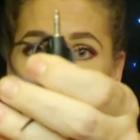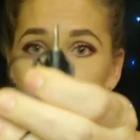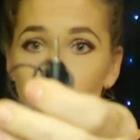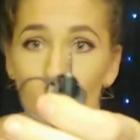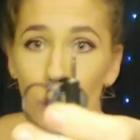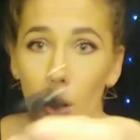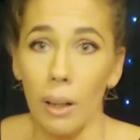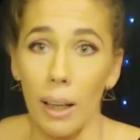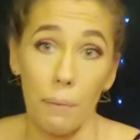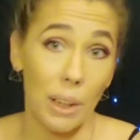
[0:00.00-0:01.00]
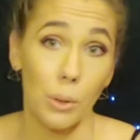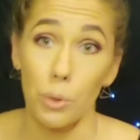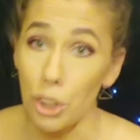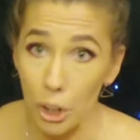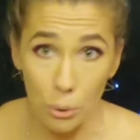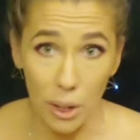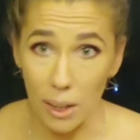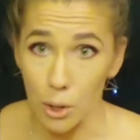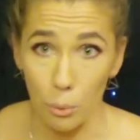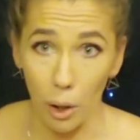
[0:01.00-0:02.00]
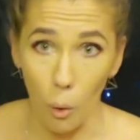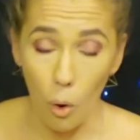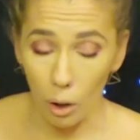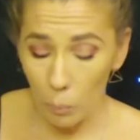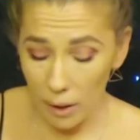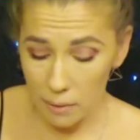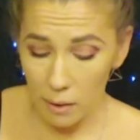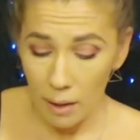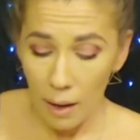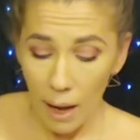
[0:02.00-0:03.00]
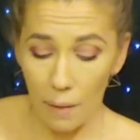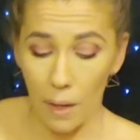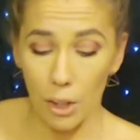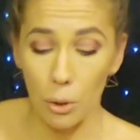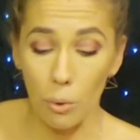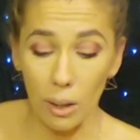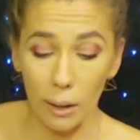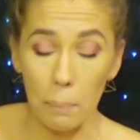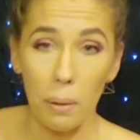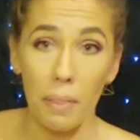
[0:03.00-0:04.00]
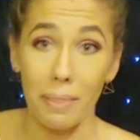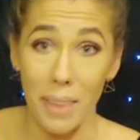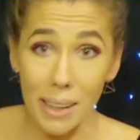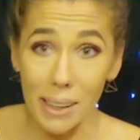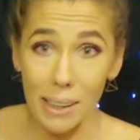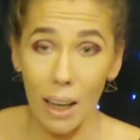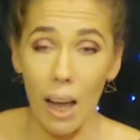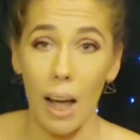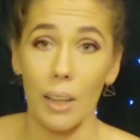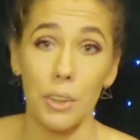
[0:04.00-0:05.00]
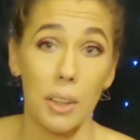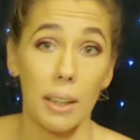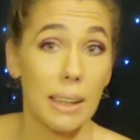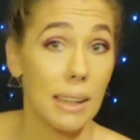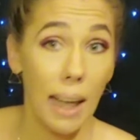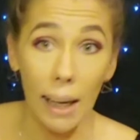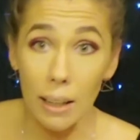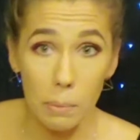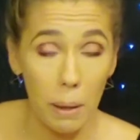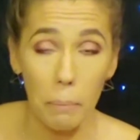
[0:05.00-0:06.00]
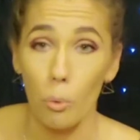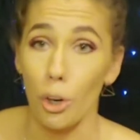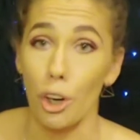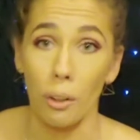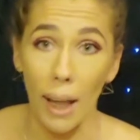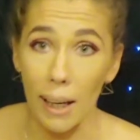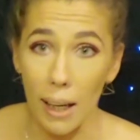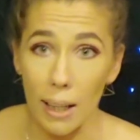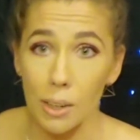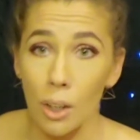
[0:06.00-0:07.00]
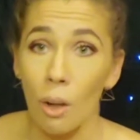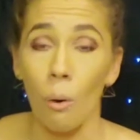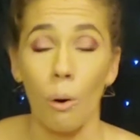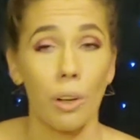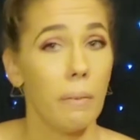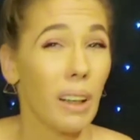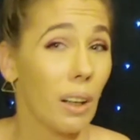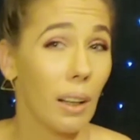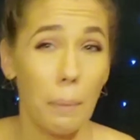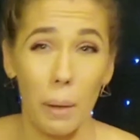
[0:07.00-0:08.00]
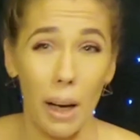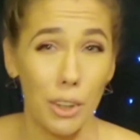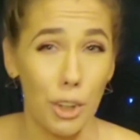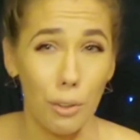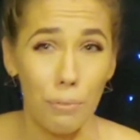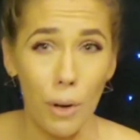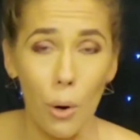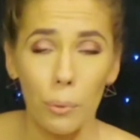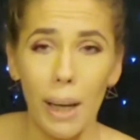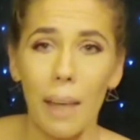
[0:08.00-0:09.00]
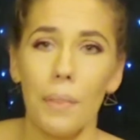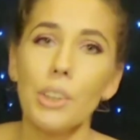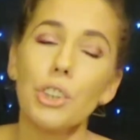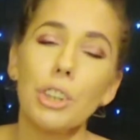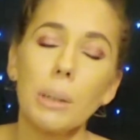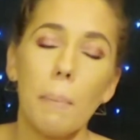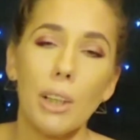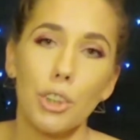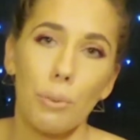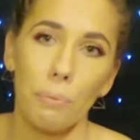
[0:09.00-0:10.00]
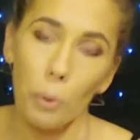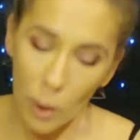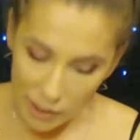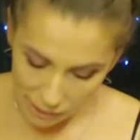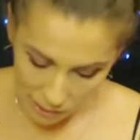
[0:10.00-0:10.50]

phone if that's what you're using to record with, and then you clip this onto the stand, maybe where your light is, or you even can clip it onto your phone, and this just makes your voice